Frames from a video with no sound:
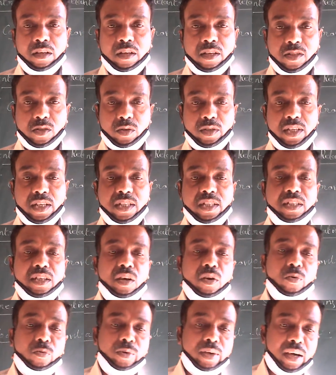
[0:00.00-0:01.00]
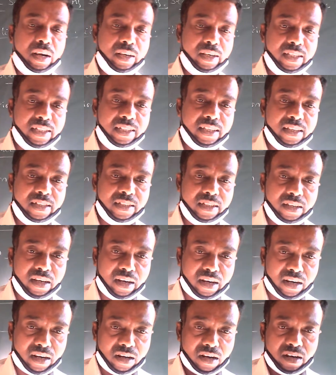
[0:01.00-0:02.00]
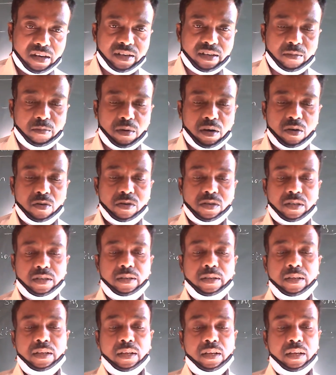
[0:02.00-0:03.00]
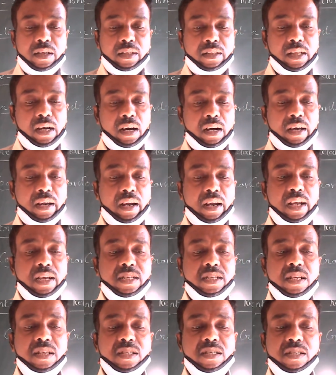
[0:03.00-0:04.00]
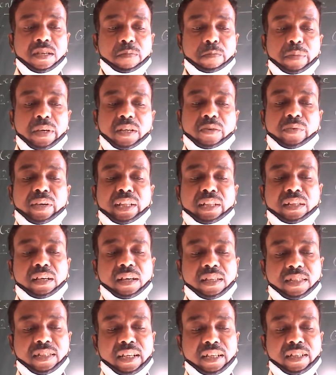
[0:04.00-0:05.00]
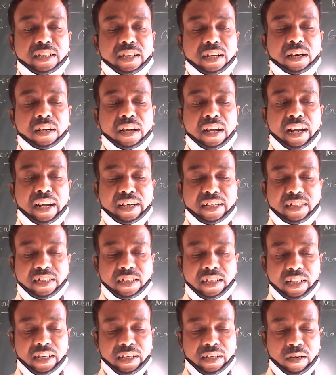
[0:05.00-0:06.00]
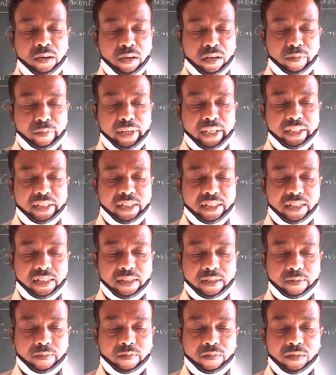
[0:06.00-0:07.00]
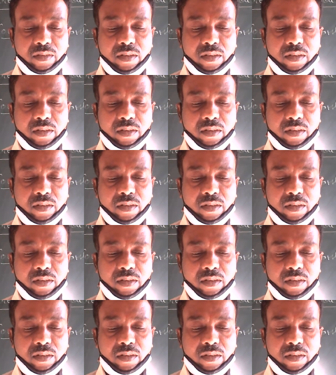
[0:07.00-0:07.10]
So just now we are discussed a lot about the relationship between the central and state governments.